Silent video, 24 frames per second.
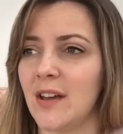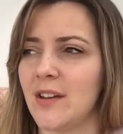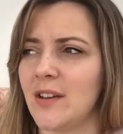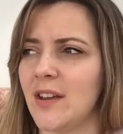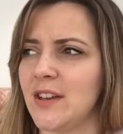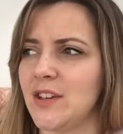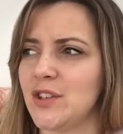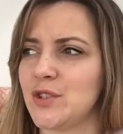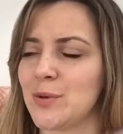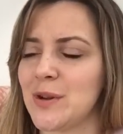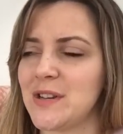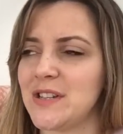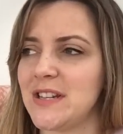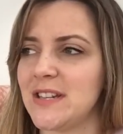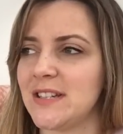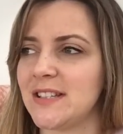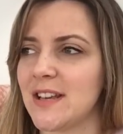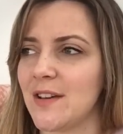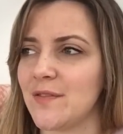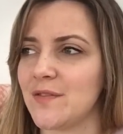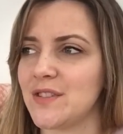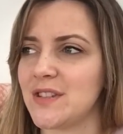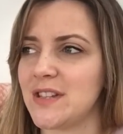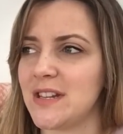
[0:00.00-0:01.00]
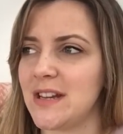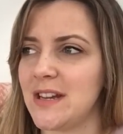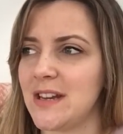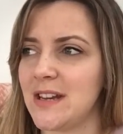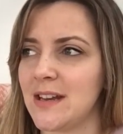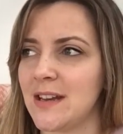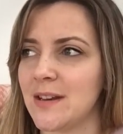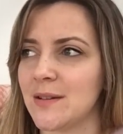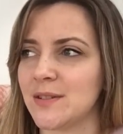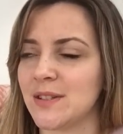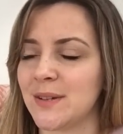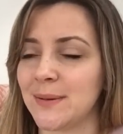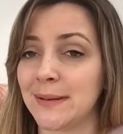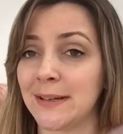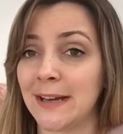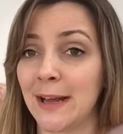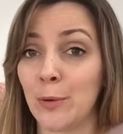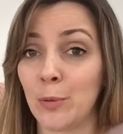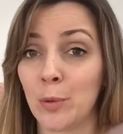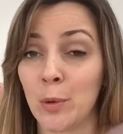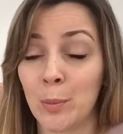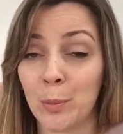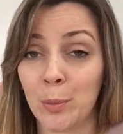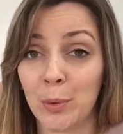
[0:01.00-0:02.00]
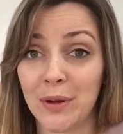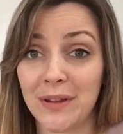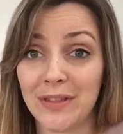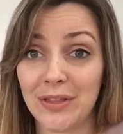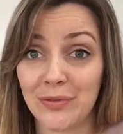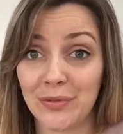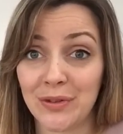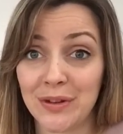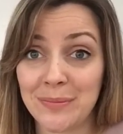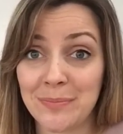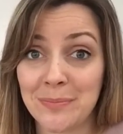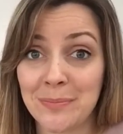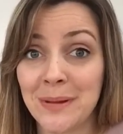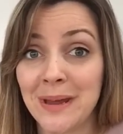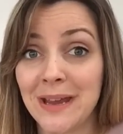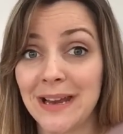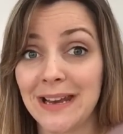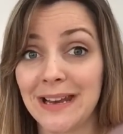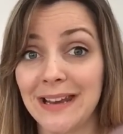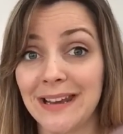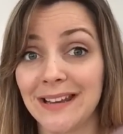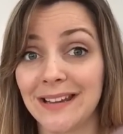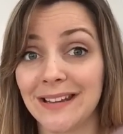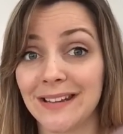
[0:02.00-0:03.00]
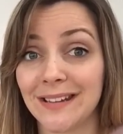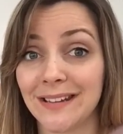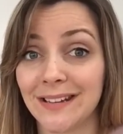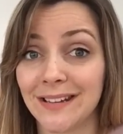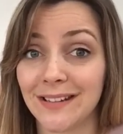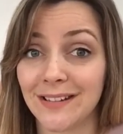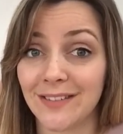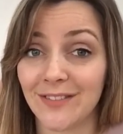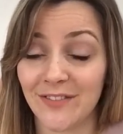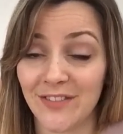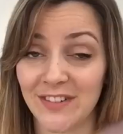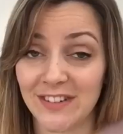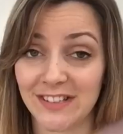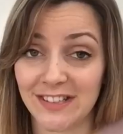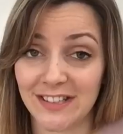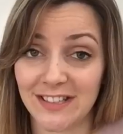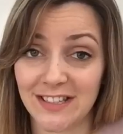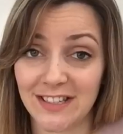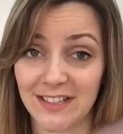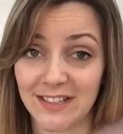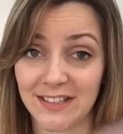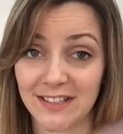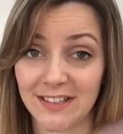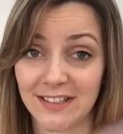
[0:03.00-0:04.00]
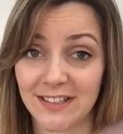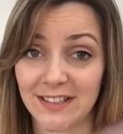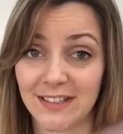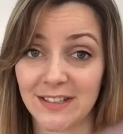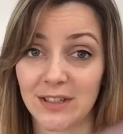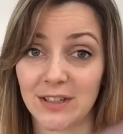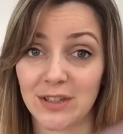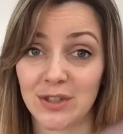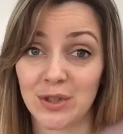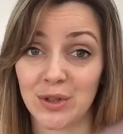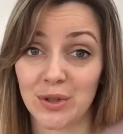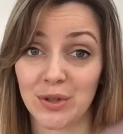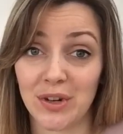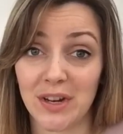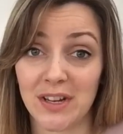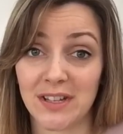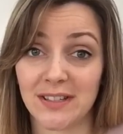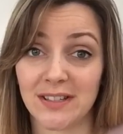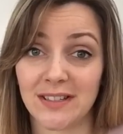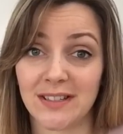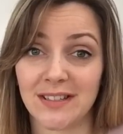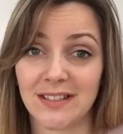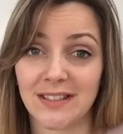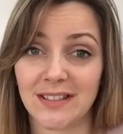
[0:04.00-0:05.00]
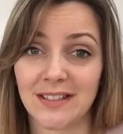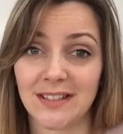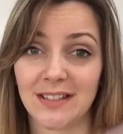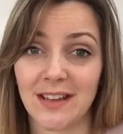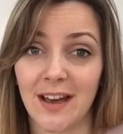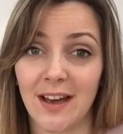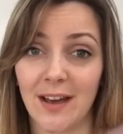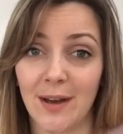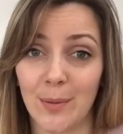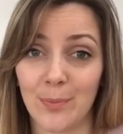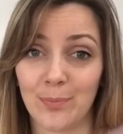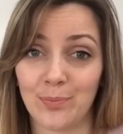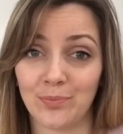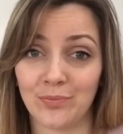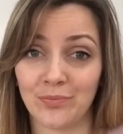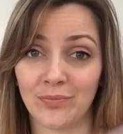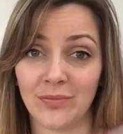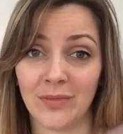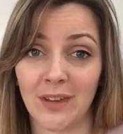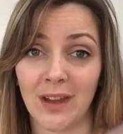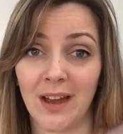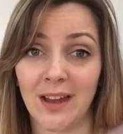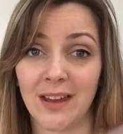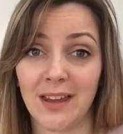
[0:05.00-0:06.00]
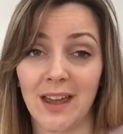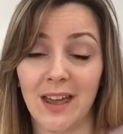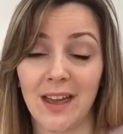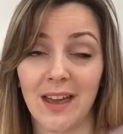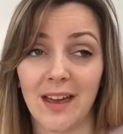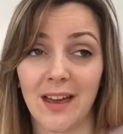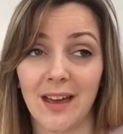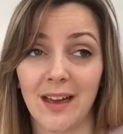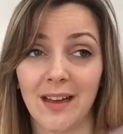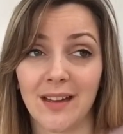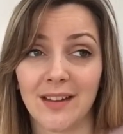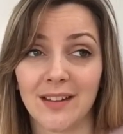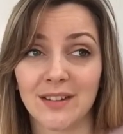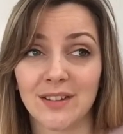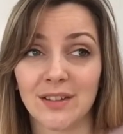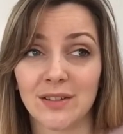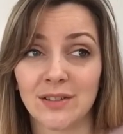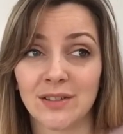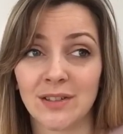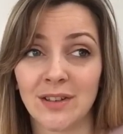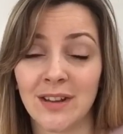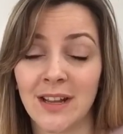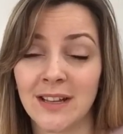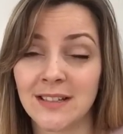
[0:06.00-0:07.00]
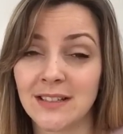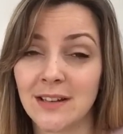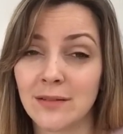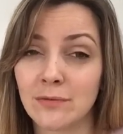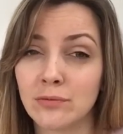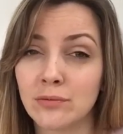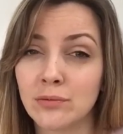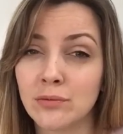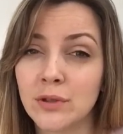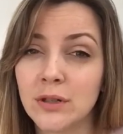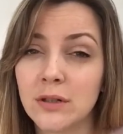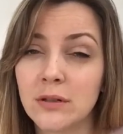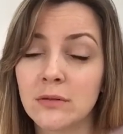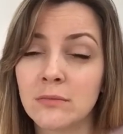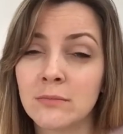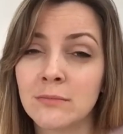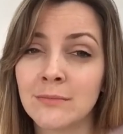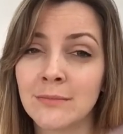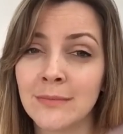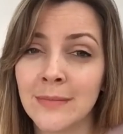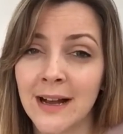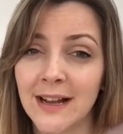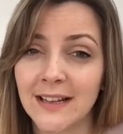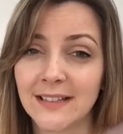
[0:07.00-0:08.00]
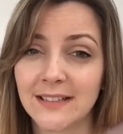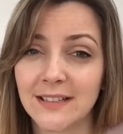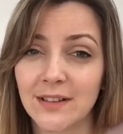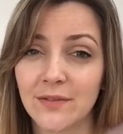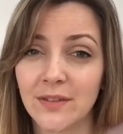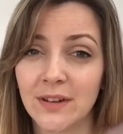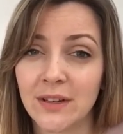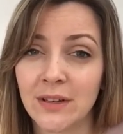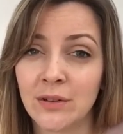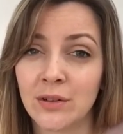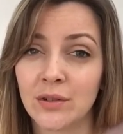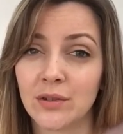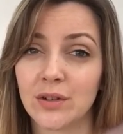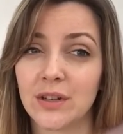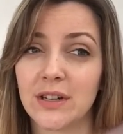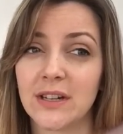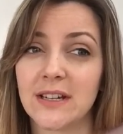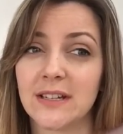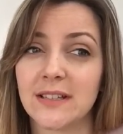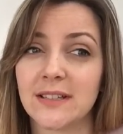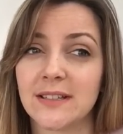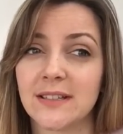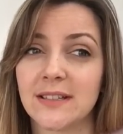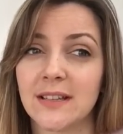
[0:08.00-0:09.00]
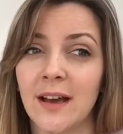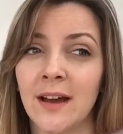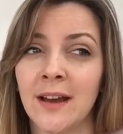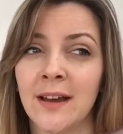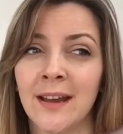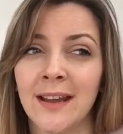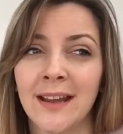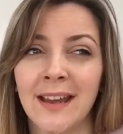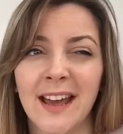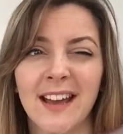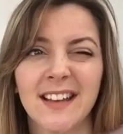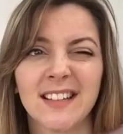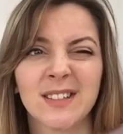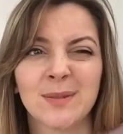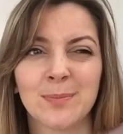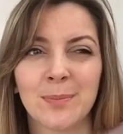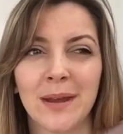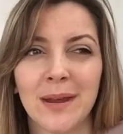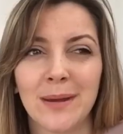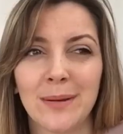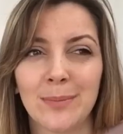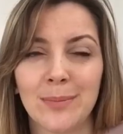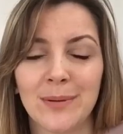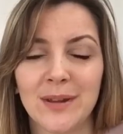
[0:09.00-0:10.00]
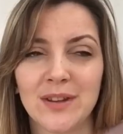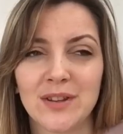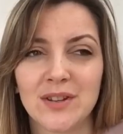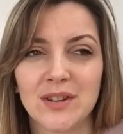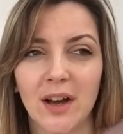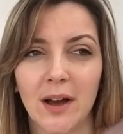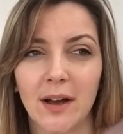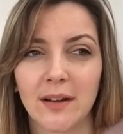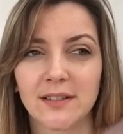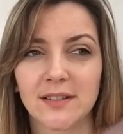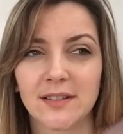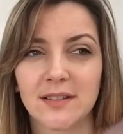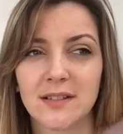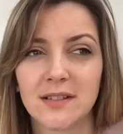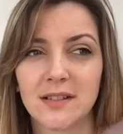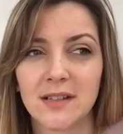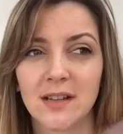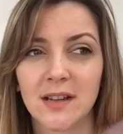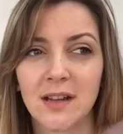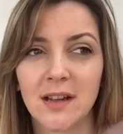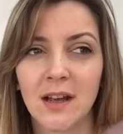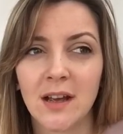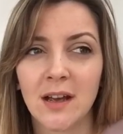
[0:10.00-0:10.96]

I think 2017 it was something like 1.3 million visitors, tourists um, a year. So that's a real massive increase and I guess maybe just